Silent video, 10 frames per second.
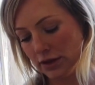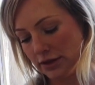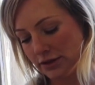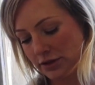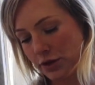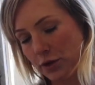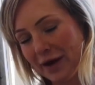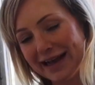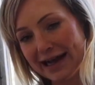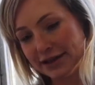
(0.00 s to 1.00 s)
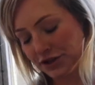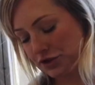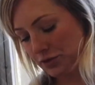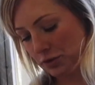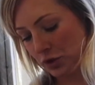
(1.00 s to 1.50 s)
So I got
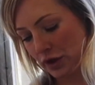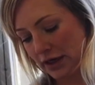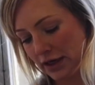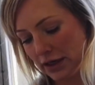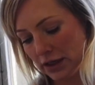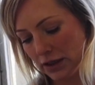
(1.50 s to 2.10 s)
2 more